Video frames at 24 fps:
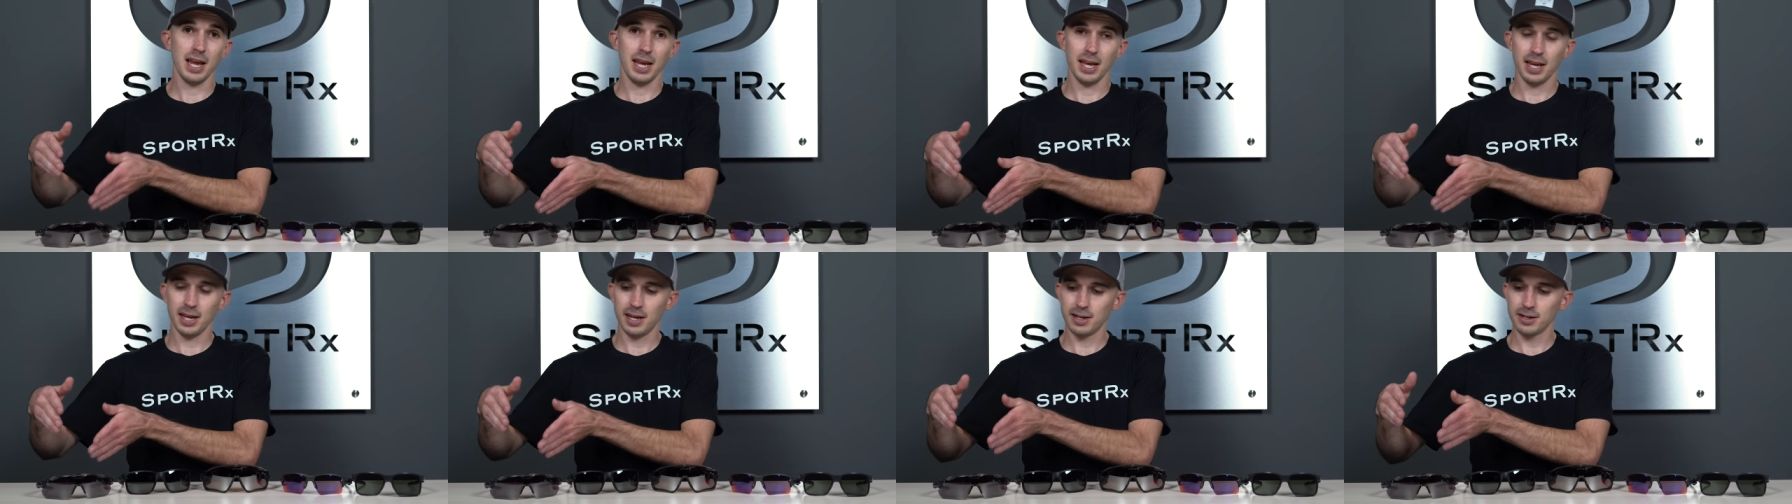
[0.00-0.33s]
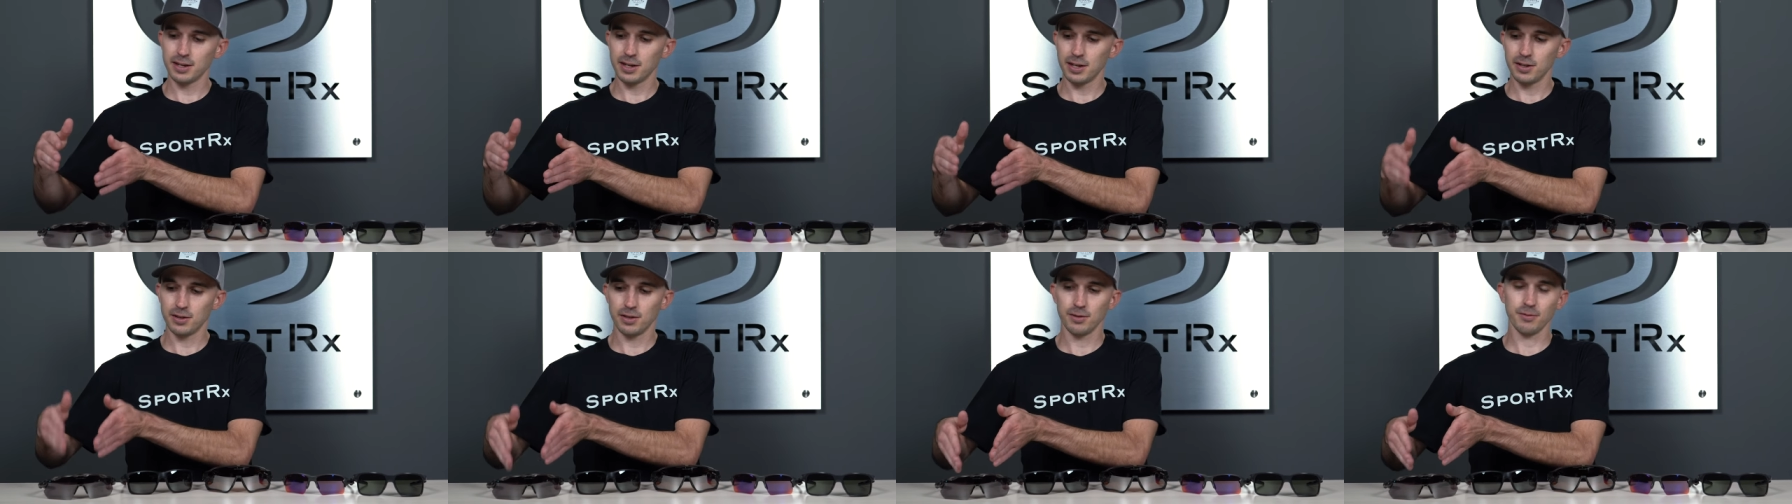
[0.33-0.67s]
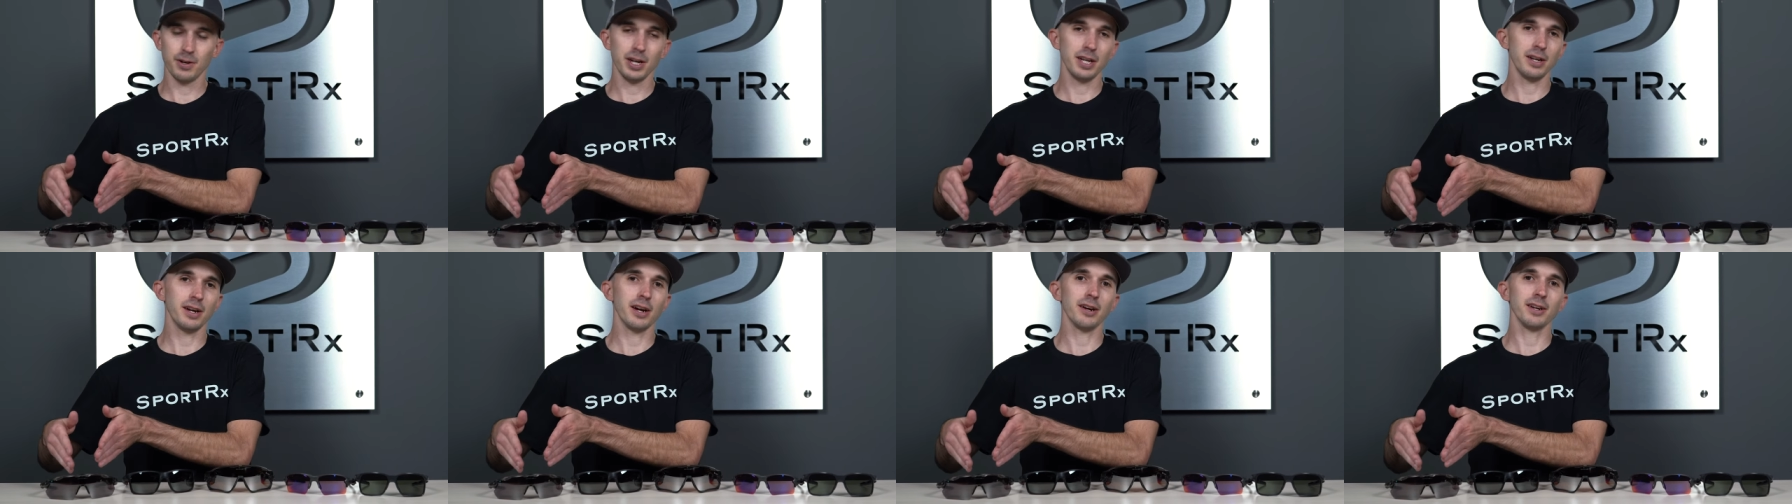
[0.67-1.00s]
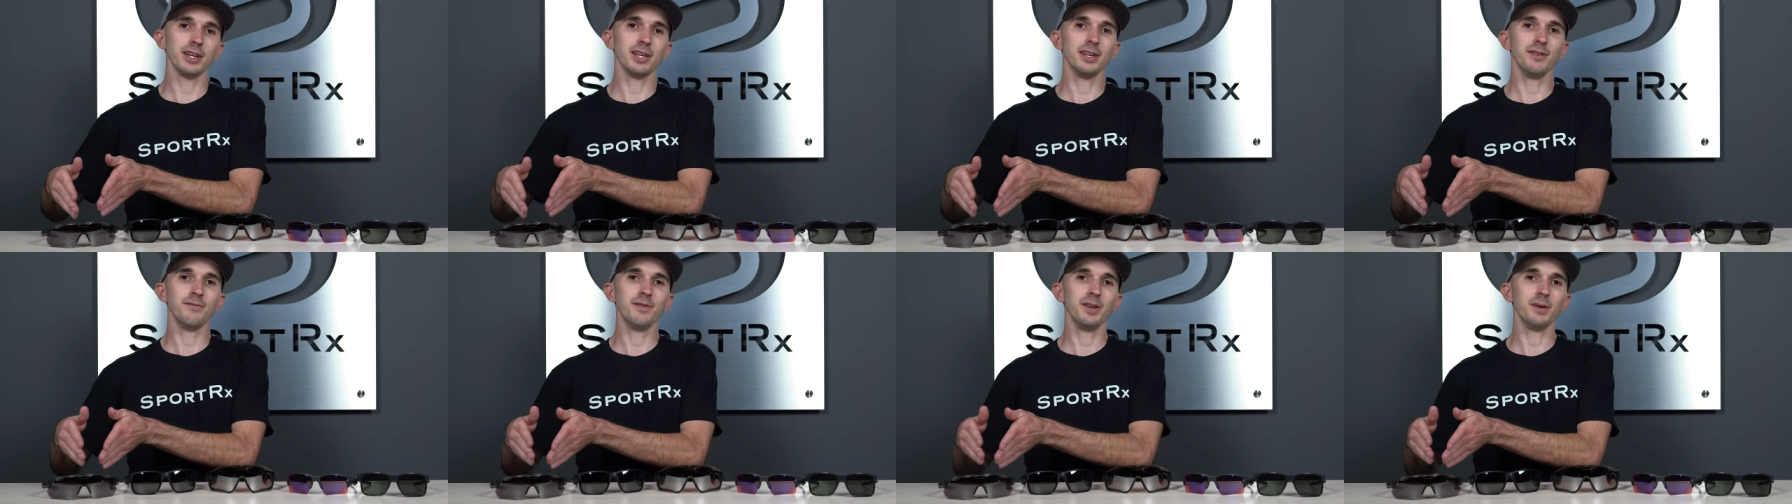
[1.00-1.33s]
and the Radar
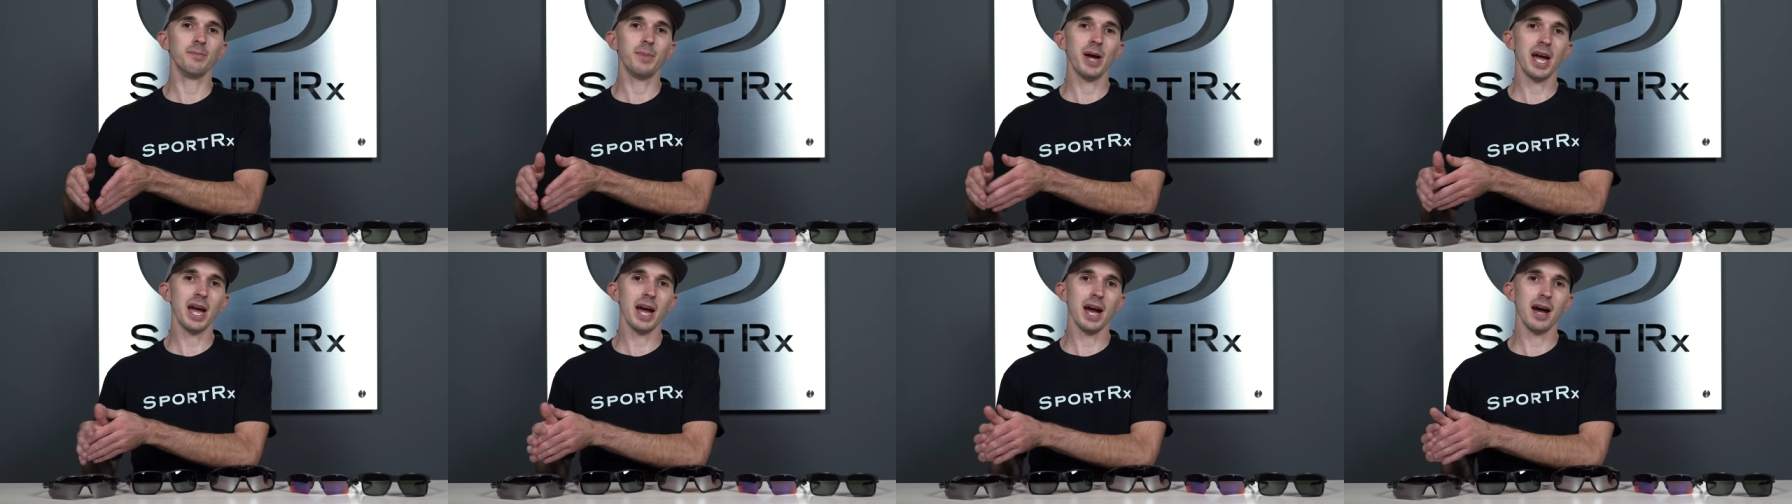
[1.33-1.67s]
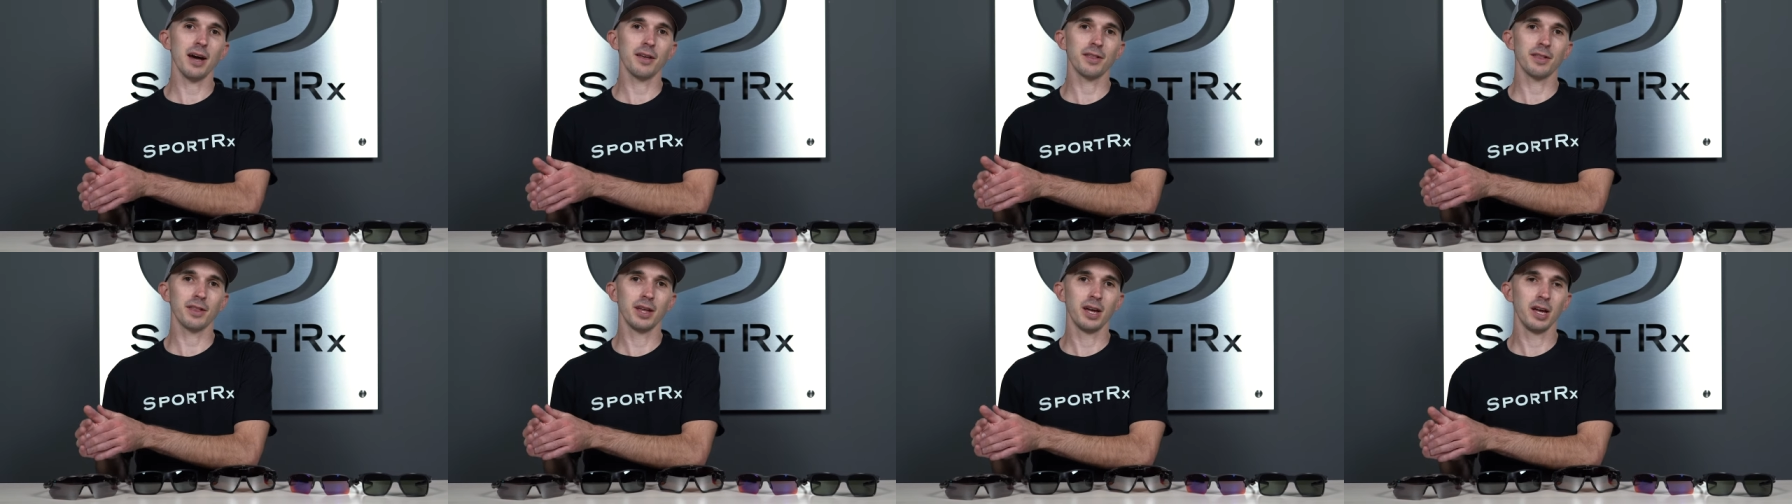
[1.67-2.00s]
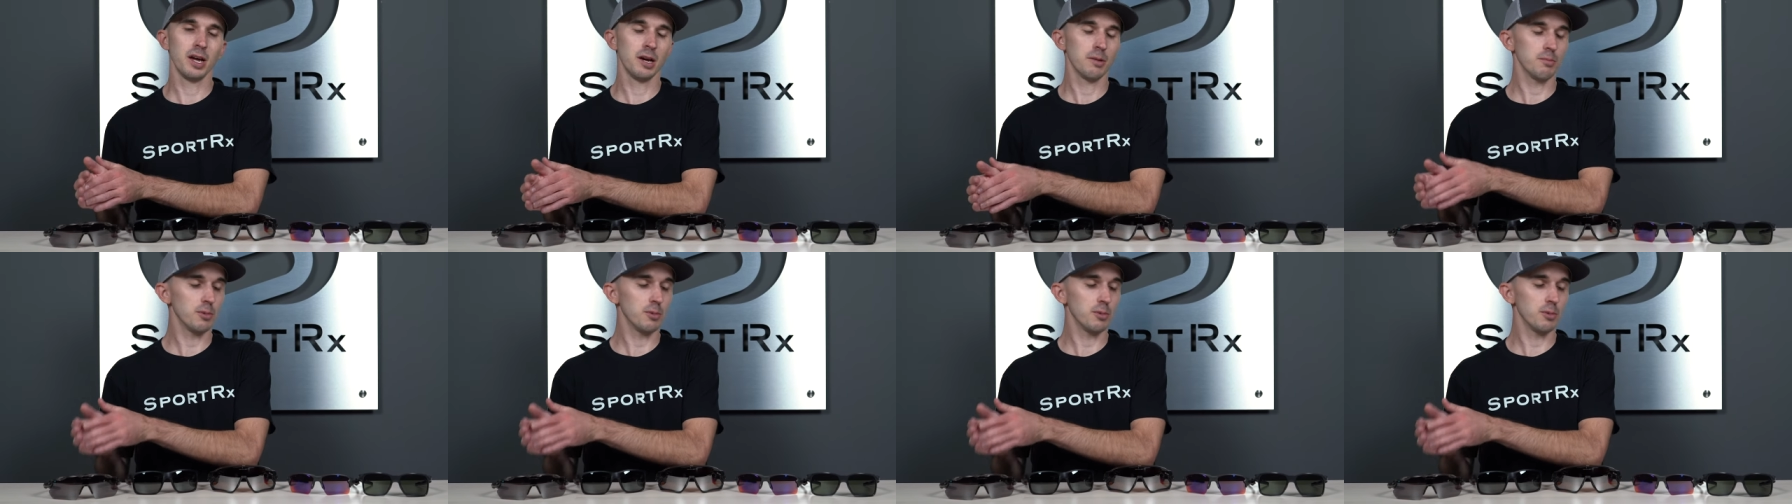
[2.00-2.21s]
EV Path.